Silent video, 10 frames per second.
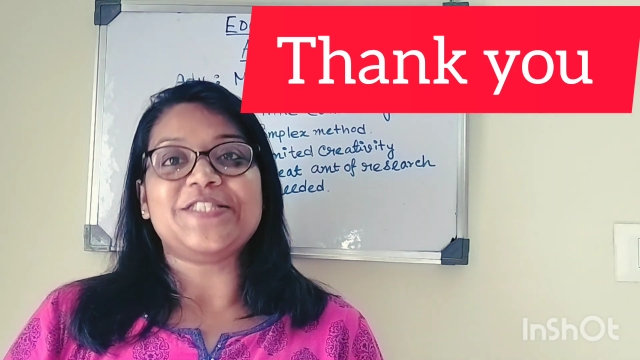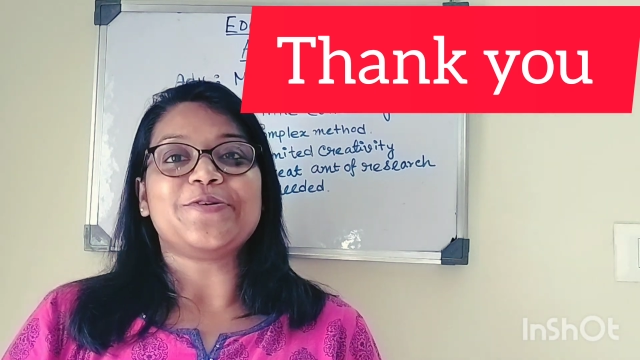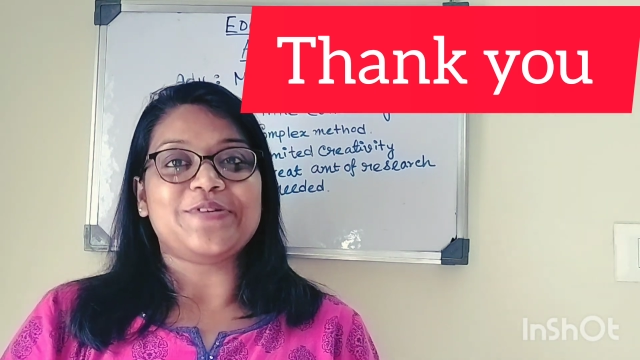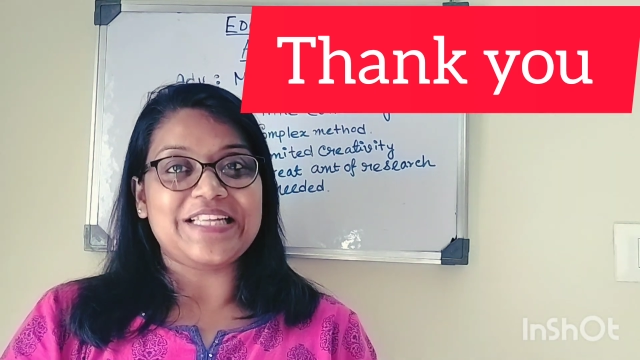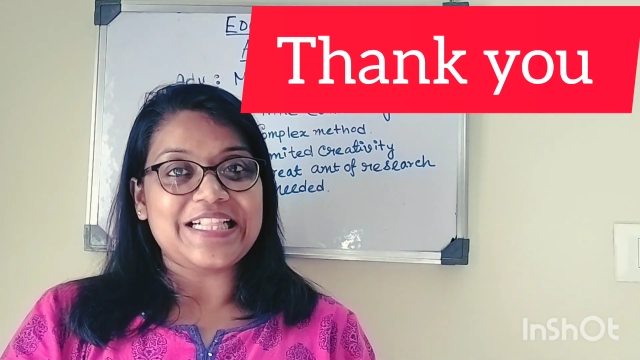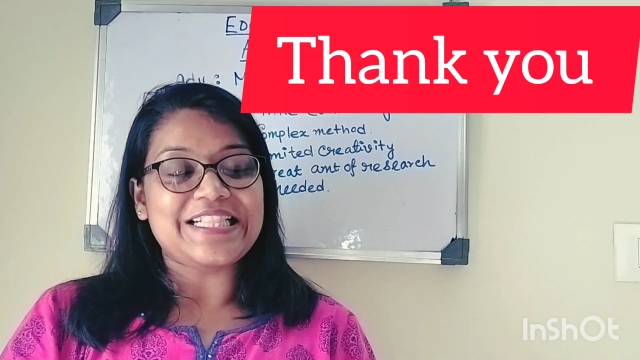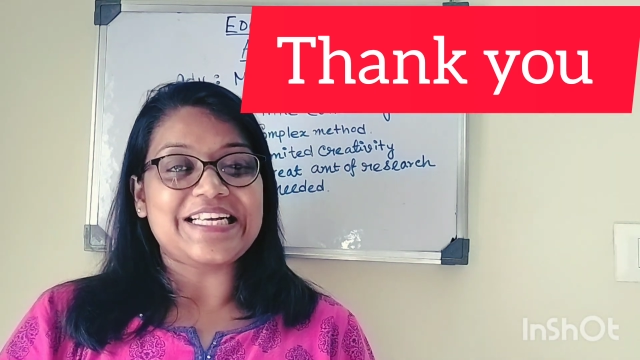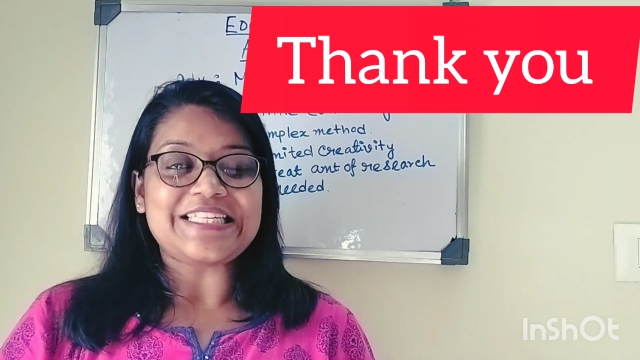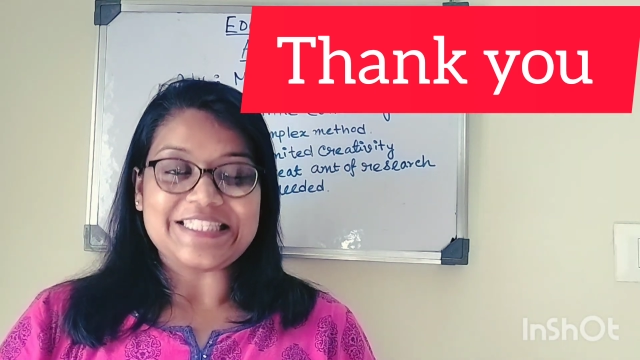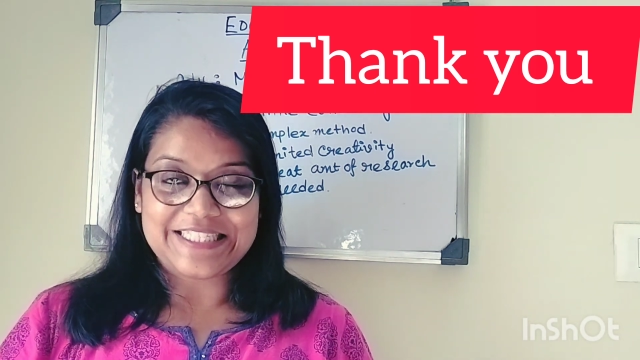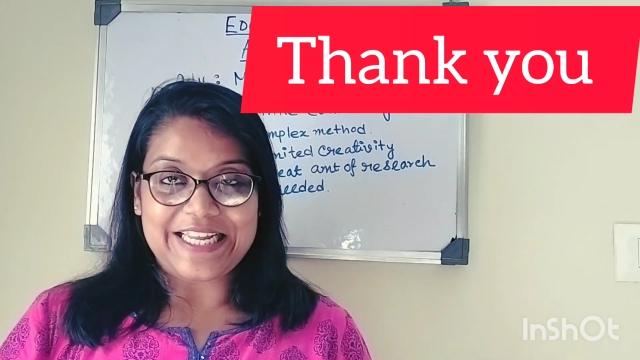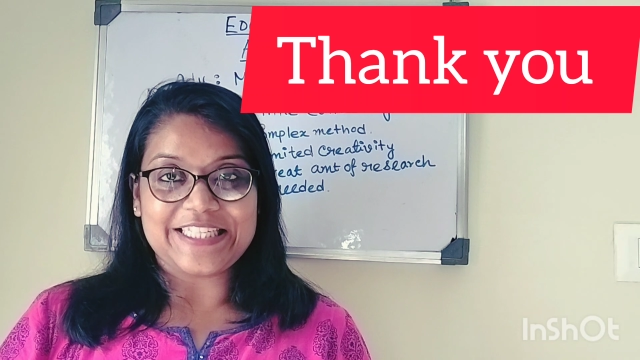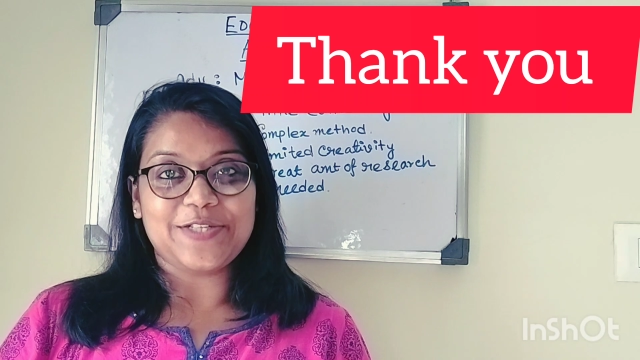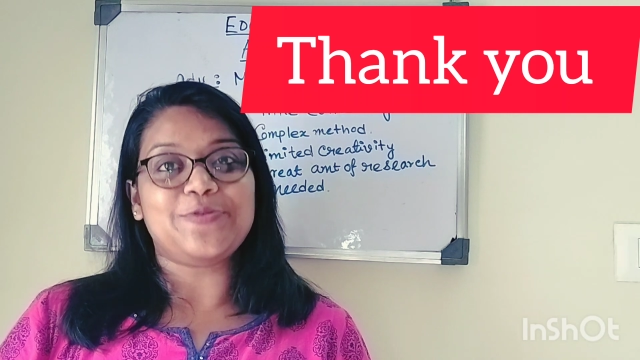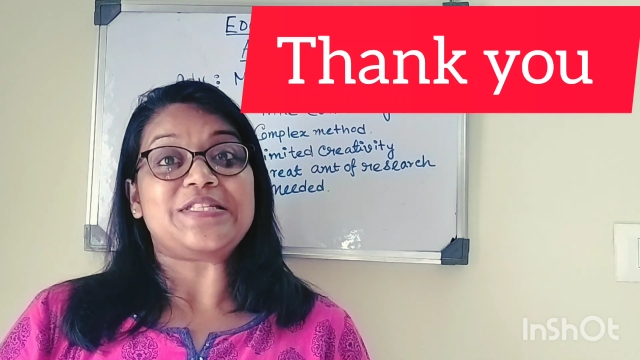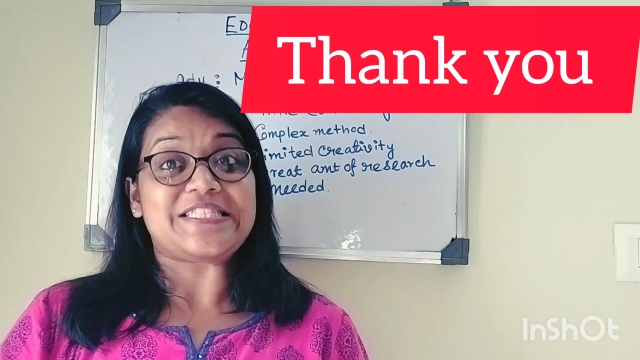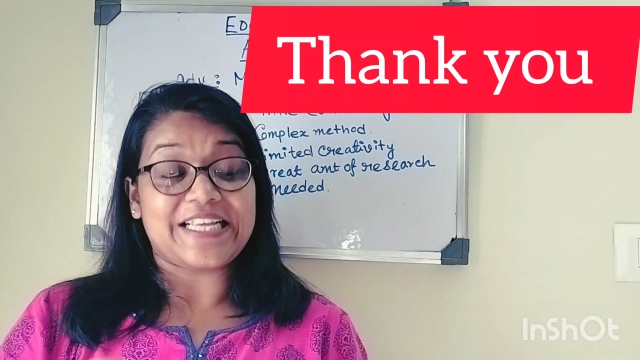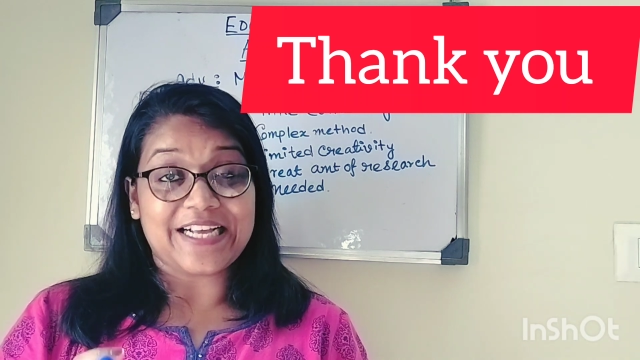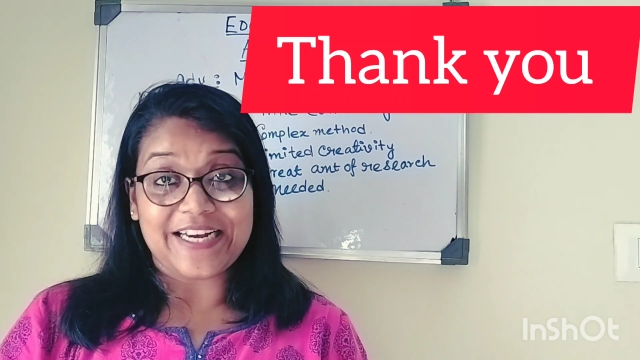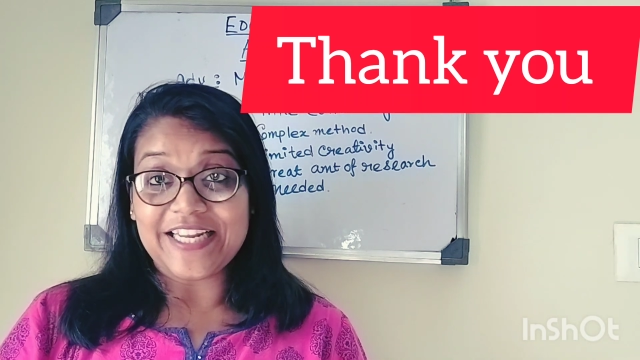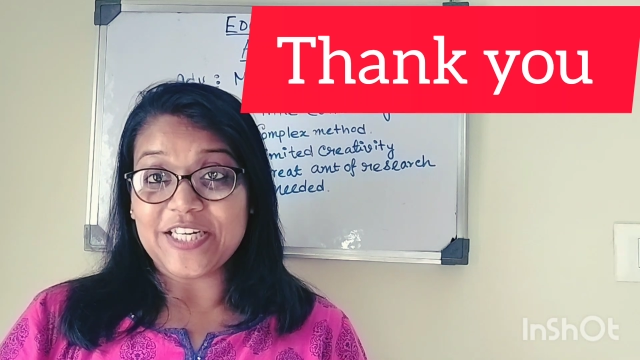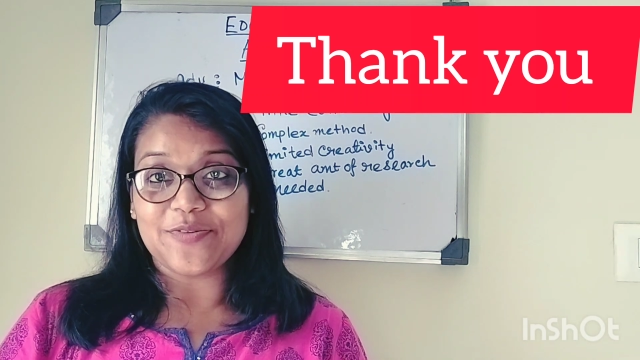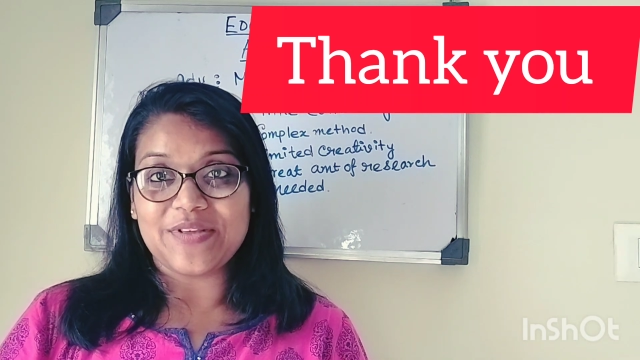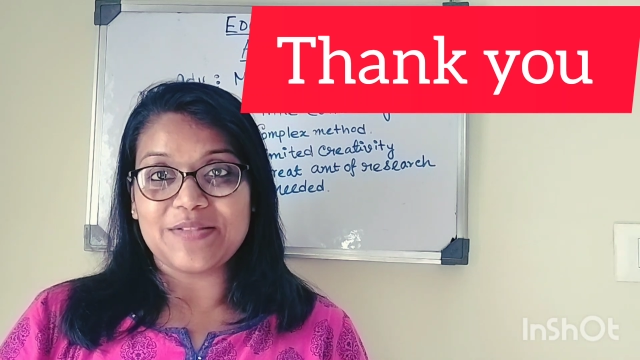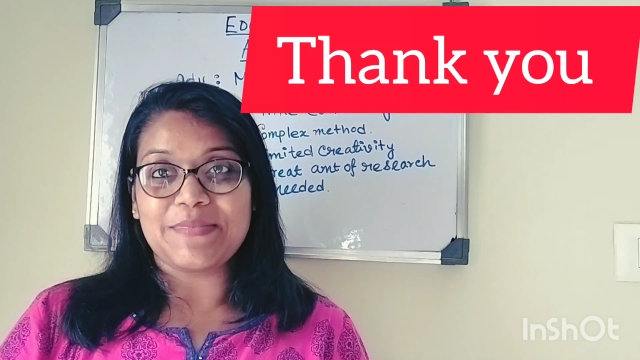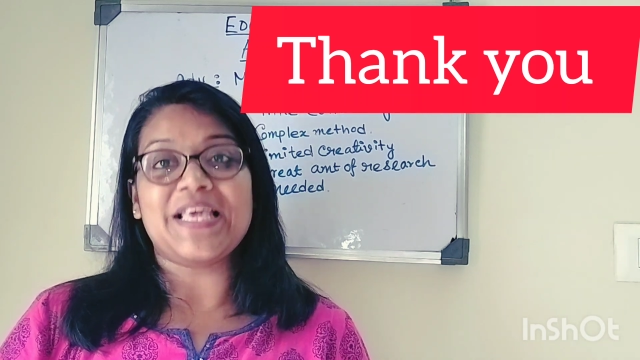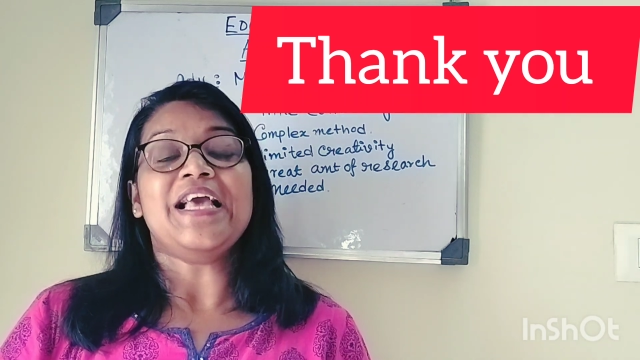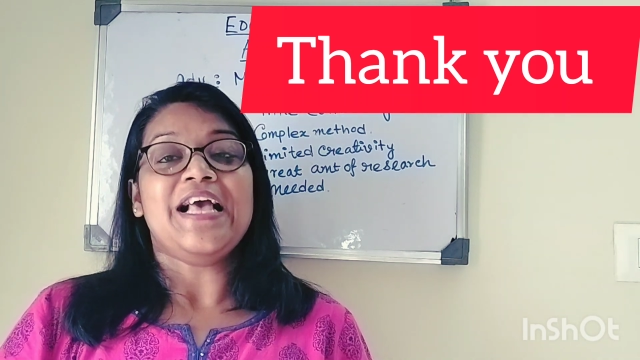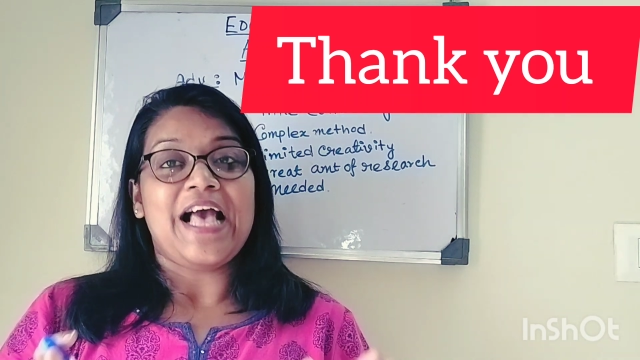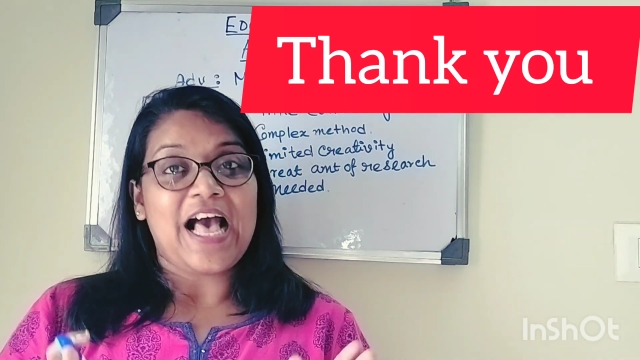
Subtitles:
So till then, stay tuned, stay connected with me.